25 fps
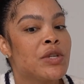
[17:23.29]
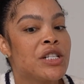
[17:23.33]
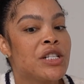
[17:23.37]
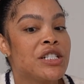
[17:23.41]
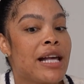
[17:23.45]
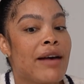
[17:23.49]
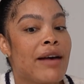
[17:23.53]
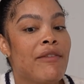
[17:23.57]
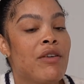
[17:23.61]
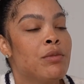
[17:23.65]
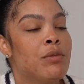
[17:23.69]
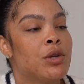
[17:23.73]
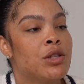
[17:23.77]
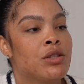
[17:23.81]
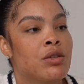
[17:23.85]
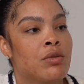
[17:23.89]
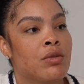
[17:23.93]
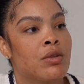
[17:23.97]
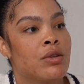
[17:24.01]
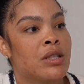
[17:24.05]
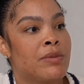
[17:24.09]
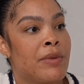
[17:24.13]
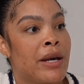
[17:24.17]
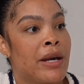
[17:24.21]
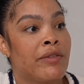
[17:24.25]
We just have a
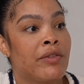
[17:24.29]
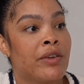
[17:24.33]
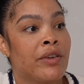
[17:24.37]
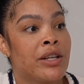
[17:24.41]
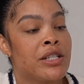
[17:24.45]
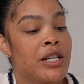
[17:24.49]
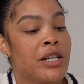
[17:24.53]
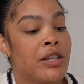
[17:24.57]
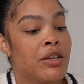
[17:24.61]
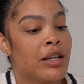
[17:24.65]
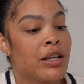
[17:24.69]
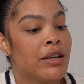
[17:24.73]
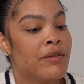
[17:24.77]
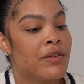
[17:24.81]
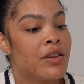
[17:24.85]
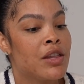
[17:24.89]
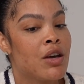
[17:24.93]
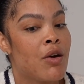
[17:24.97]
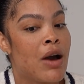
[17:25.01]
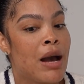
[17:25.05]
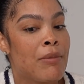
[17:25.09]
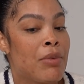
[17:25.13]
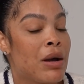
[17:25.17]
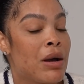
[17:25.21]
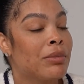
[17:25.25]
mutual respect for each other. Even
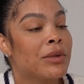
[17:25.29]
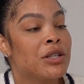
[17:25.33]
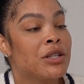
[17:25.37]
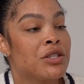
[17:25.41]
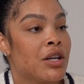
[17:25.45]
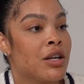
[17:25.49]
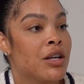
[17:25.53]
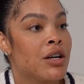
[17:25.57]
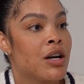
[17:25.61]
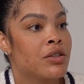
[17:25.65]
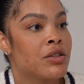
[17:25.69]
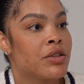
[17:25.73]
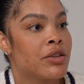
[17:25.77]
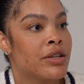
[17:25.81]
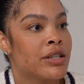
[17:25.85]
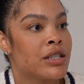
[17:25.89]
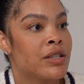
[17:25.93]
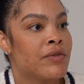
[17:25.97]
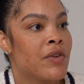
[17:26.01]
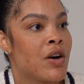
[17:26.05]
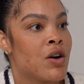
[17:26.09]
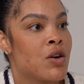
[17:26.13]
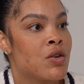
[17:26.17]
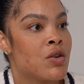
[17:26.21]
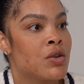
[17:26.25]
though I probably shouldn't go through his
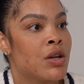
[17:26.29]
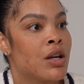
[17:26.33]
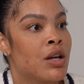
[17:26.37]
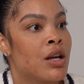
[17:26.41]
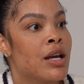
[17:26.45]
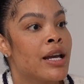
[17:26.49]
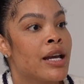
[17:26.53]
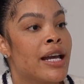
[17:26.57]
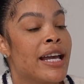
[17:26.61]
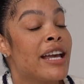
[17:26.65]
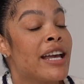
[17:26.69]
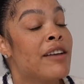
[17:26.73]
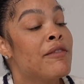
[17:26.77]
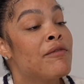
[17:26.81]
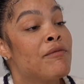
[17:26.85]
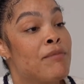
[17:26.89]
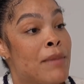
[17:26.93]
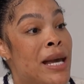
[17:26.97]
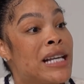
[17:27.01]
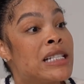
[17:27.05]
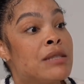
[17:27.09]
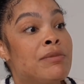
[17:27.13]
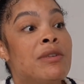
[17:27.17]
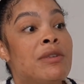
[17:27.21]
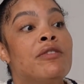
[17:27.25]
phone, it
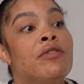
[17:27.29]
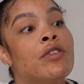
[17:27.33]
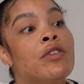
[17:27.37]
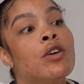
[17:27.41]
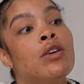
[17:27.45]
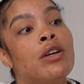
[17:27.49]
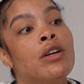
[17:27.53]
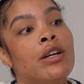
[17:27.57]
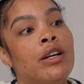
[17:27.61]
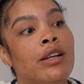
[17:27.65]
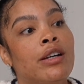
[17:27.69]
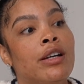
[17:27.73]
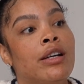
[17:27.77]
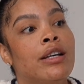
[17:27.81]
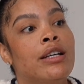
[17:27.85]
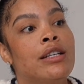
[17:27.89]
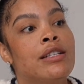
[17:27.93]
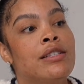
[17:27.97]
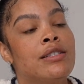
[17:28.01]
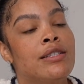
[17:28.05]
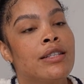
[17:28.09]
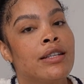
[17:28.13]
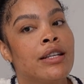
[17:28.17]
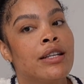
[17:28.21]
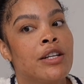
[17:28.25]
makes me feel
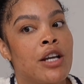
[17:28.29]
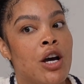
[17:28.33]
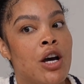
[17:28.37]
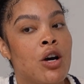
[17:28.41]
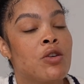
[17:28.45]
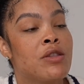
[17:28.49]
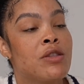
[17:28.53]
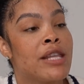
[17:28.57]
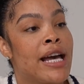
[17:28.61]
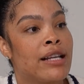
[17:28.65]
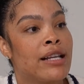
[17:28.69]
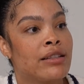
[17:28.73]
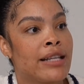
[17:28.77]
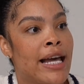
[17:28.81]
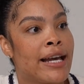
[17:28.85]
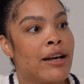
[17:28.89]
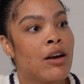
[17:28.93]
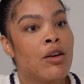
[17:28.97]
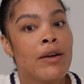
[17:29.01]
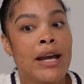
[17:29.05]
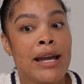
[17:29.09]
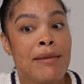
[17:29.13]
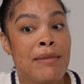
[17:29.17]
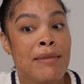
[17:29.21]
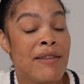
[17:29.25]
good to know that, like,
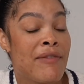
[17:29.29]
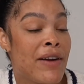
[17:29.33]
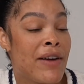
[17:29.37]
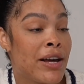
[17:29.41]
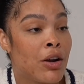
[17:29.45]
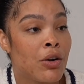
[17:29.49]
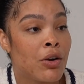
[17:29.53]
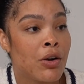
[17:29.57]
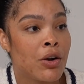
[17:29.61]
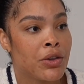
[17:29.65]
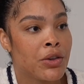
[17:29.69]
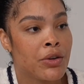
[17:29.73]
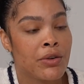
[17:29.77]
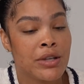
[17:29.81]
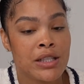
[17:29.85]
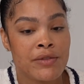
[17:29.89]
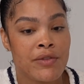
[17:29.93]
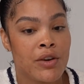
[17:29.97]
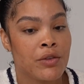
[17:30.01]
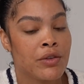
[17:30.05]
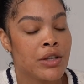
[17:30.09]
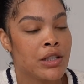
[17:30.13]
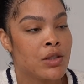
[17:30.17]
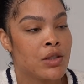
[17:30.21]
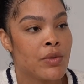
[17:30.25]
okay, if I don't go through his
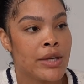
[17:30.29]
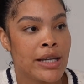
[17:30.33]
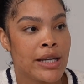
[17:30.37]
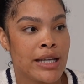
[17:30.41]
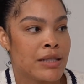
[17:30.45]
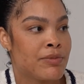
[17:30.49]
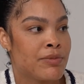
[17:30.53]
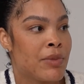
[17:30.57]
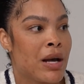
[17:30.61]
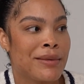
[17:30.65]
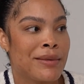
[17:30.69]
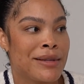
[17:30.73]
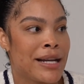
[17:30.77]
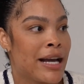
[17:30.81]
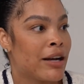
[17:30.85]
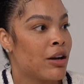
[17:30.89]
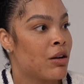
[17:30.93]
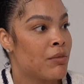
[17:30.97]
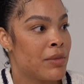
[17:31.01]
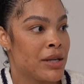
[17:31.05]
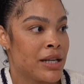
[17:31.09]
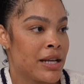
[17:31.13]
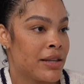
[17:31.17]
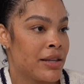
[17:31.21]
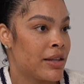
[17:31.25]
phone this week, it's probably not
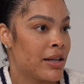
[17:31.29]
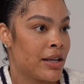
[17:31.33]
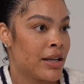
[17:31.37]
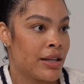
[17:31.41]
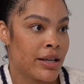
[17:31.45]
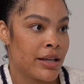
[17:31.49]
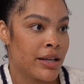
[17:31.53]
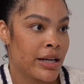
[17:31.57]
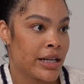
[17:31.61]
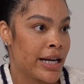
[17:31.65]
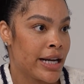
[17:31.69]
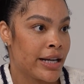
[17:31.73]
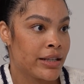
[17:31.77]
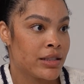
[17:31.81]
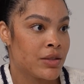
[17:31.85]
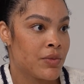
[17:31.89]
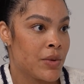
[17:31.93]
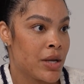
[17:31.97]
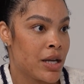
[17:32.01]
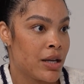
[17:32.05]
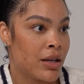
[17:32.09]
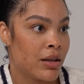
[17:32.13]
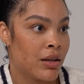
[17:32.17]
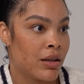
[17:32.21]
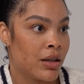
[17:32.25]
going to be nothing in there next
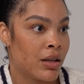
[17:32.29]
week.